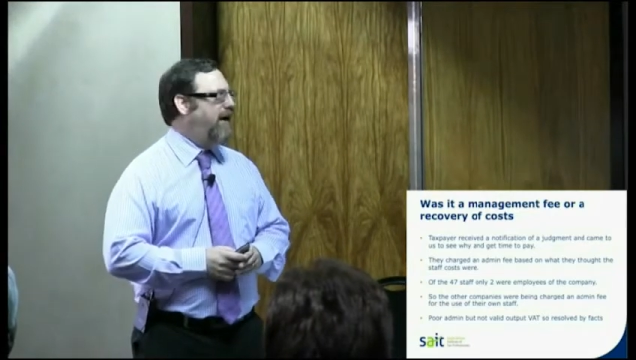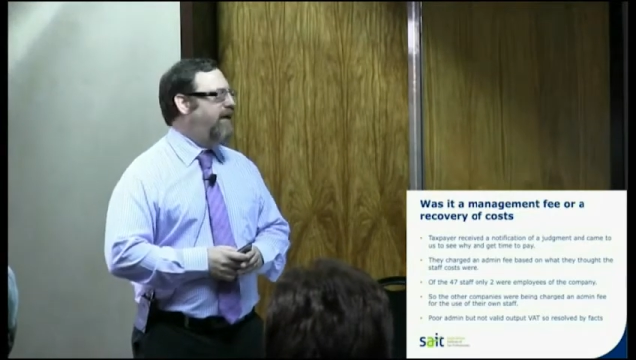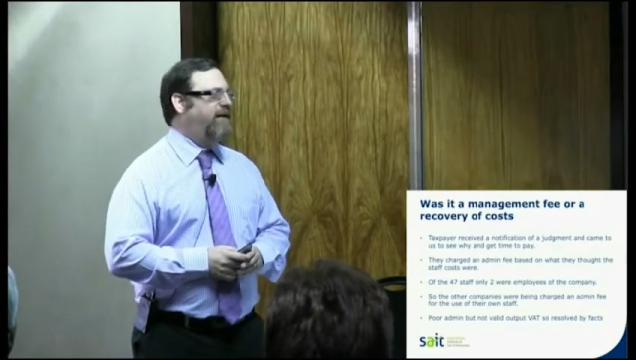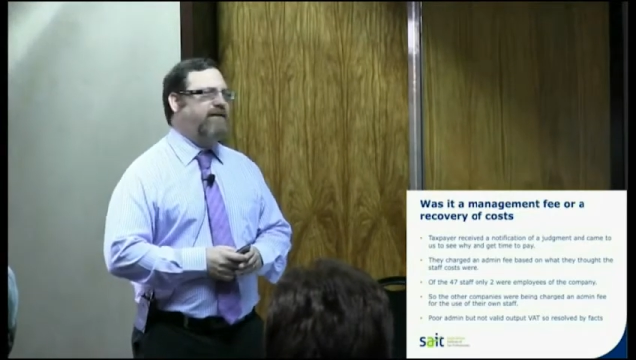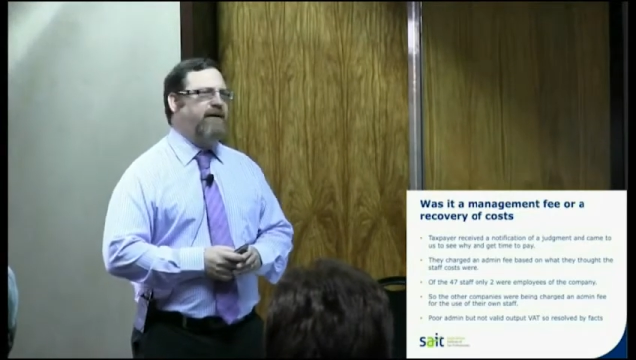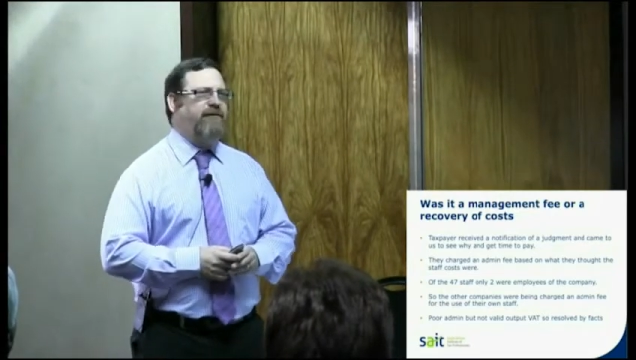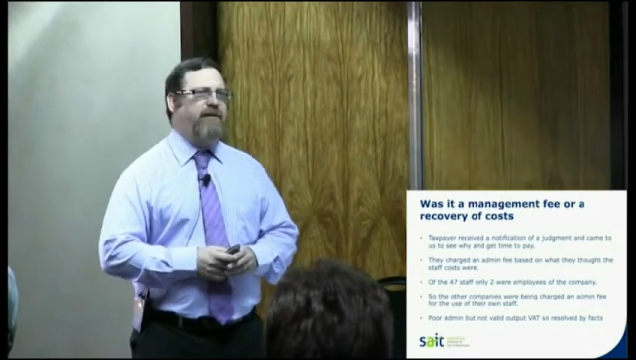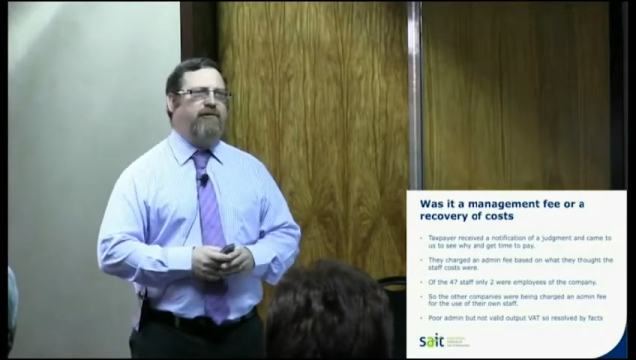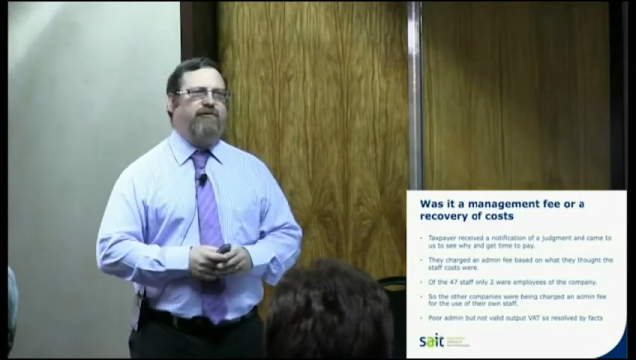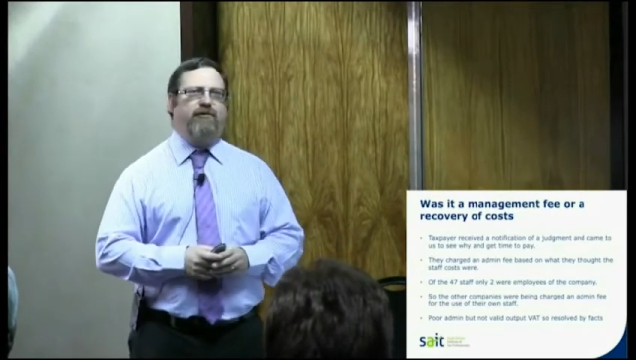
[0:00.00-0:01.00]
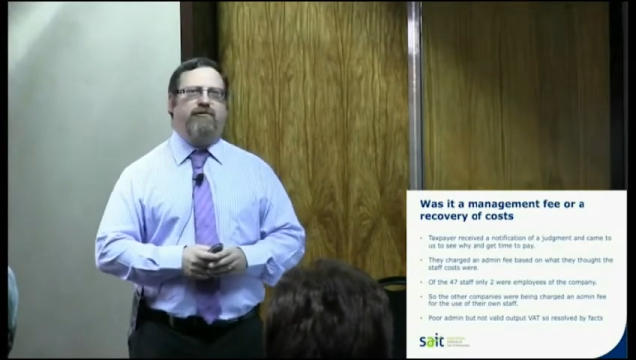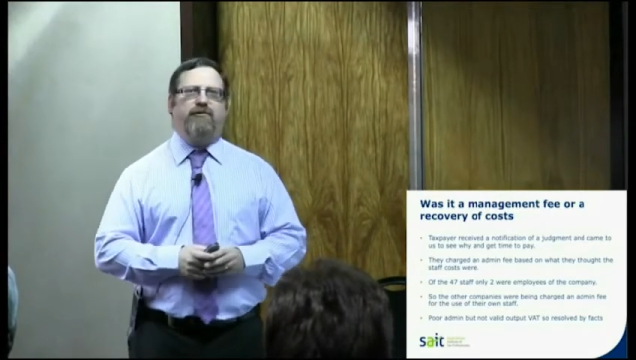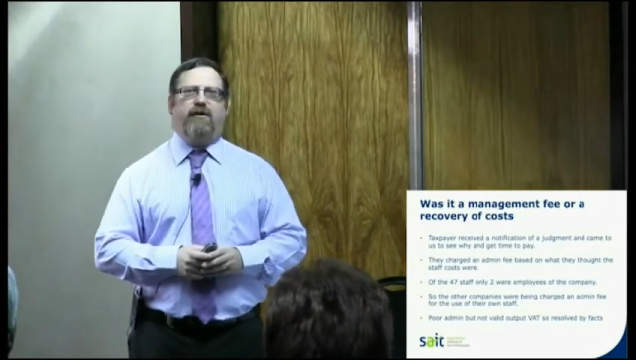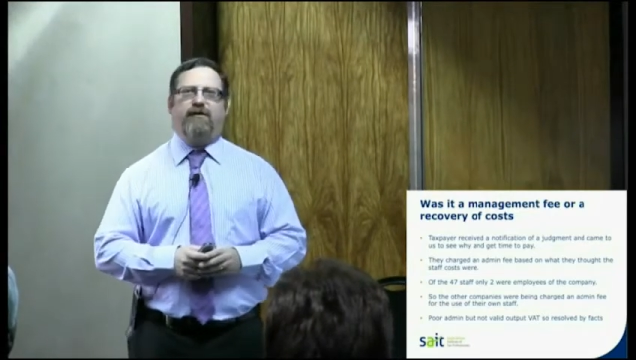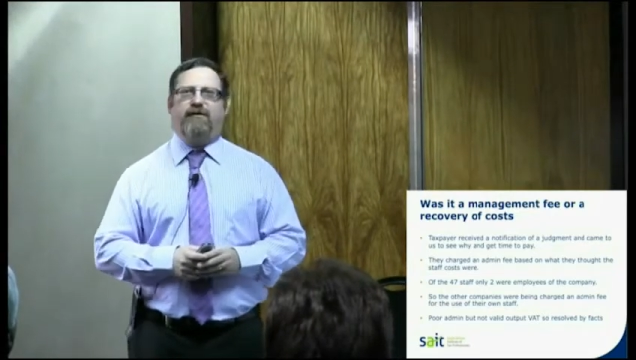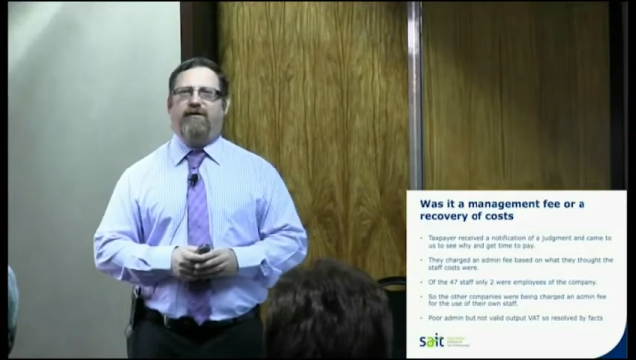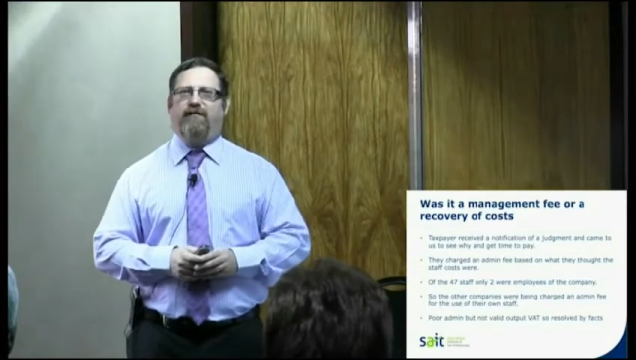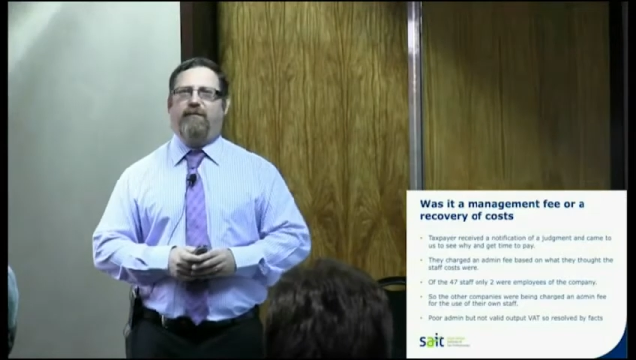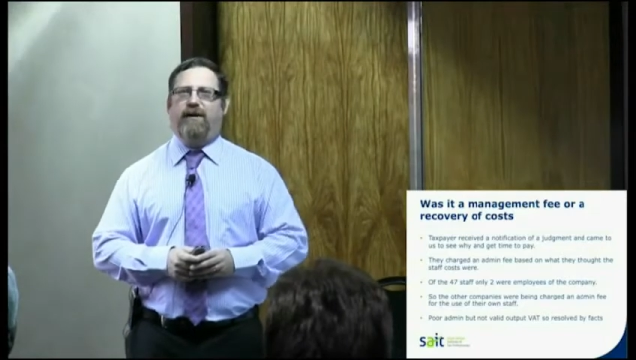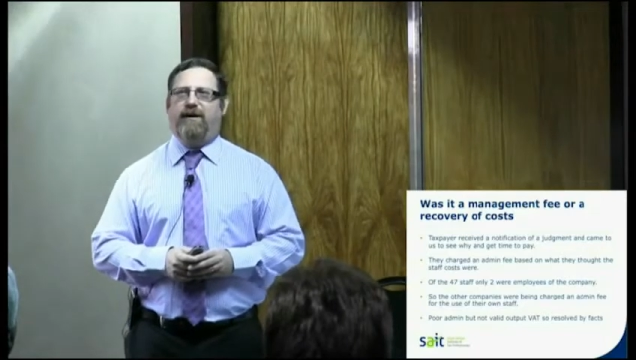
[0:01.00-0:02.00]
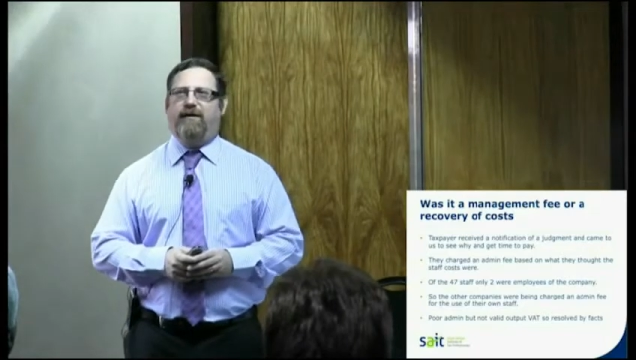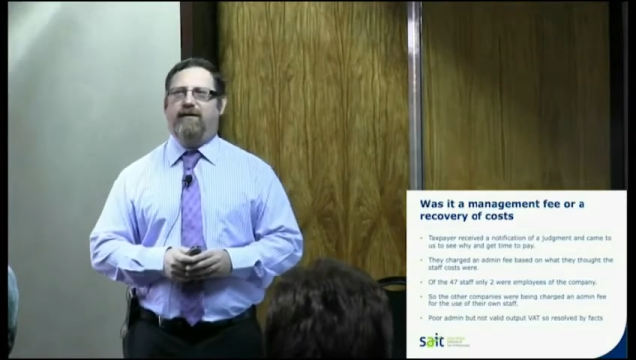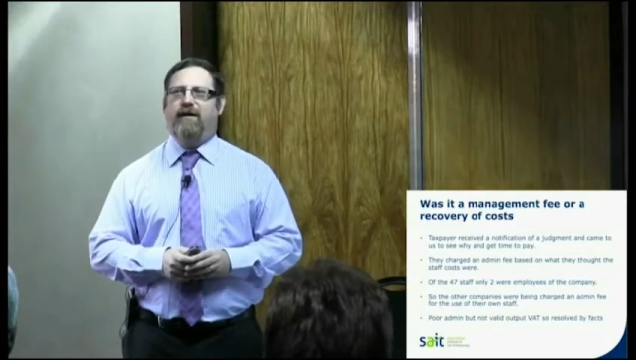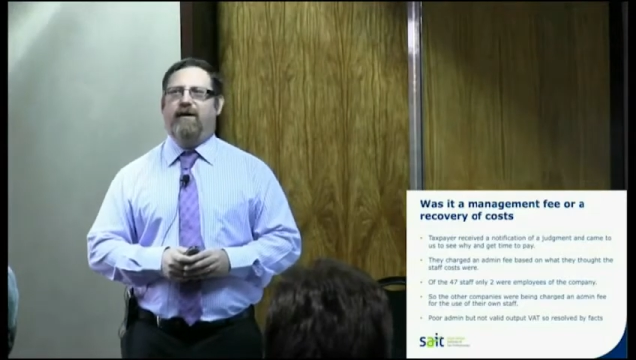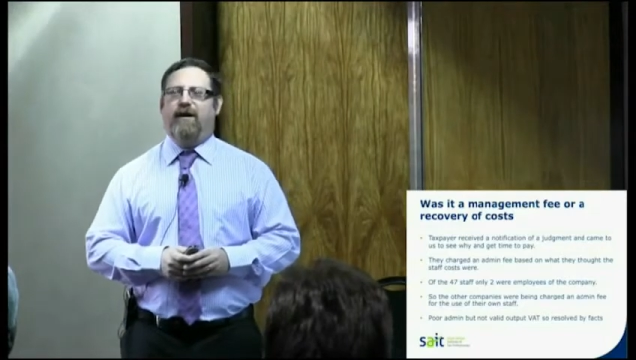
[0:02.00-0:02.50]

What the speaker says: And as such, there should not have been